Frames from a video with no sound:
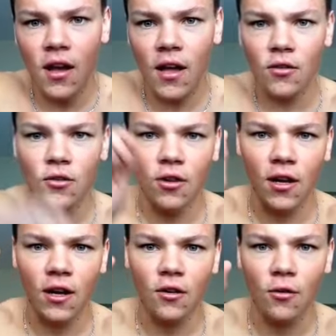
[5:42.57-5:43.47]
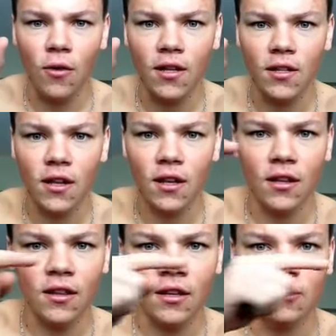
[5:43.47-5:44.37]
and you do it again on the Wednesday,
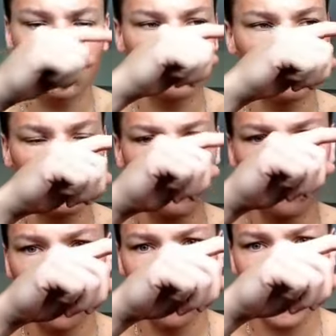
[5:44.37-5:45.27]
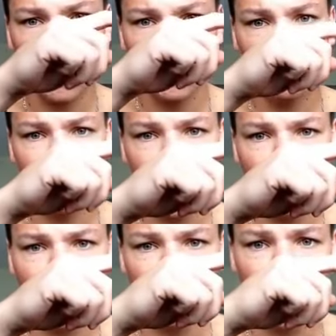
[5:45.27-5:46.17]
then you do 4 by 8,
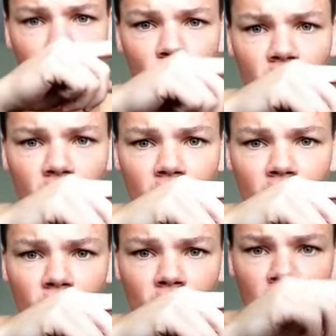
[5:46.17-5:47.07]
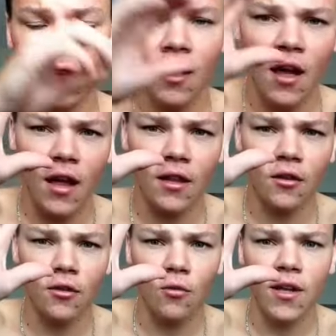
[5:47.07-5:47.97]
5 by 5, 1 by 3. And then
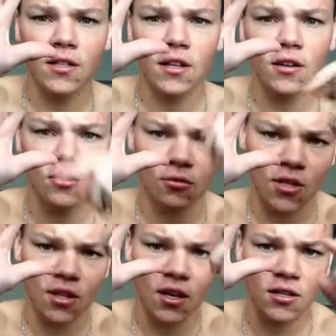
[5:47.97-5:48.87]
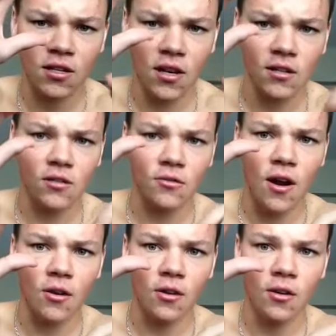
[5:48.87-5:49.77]
on the Wednesday, you switch the exercises
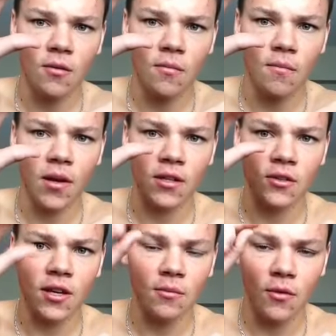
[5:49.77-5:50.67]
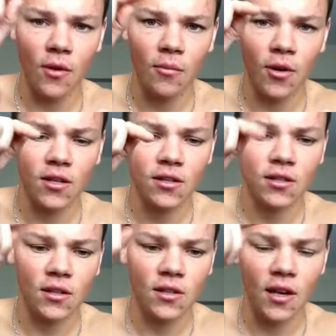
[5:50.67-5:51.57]
around, but you keep the rep ranges
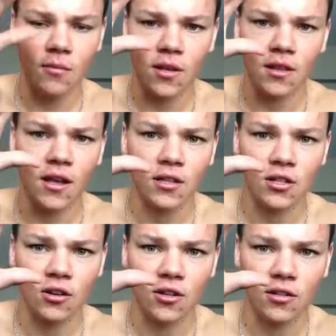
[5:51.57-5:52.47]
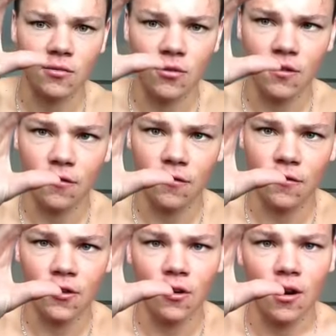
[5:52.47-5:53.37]
the same in that slots, if
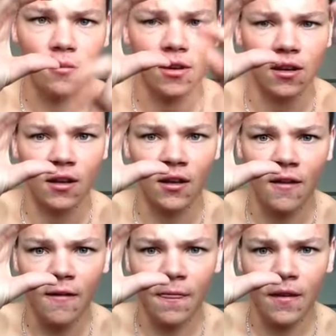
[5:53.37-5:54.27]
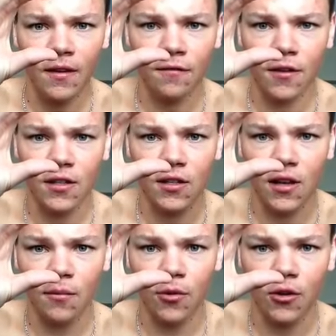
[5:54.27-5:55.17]
you know what I mean. Like, if this is
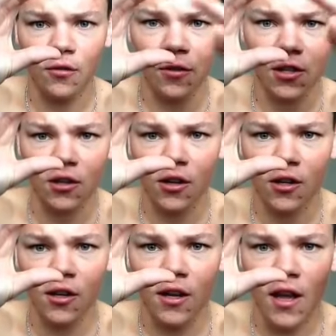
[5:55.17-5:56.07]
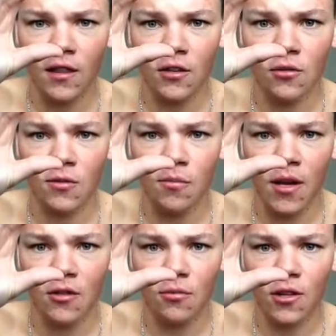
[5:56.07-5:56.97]
hypertrophy slot, and this was
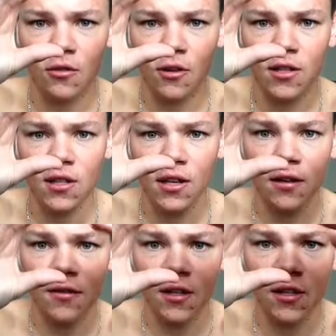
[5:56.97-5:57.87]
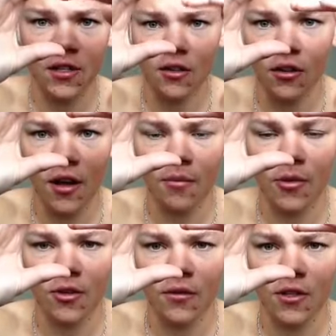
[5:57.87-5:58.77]
bench press, squats, deadlifts, and still the
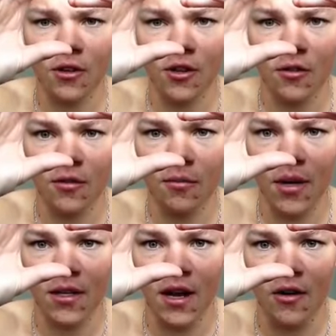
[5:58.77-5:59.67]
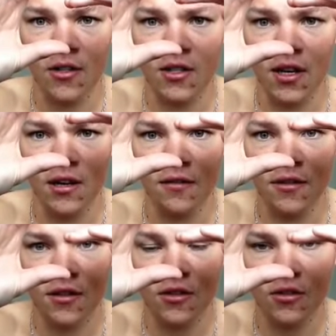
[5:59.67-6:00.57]
hypertrophy slots, but now it's
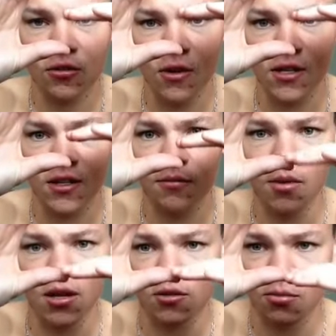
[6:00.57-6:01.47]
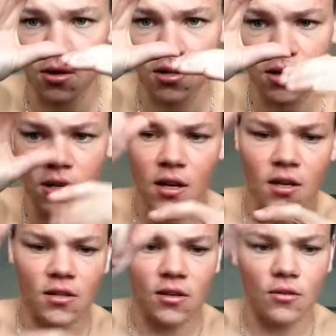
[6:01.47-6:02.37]
deadlifts, squats, bench press.
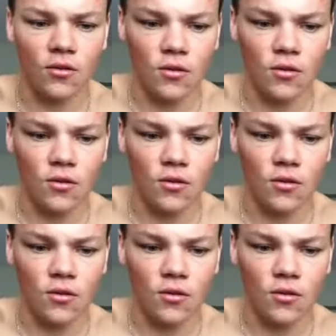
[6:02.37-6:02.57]
So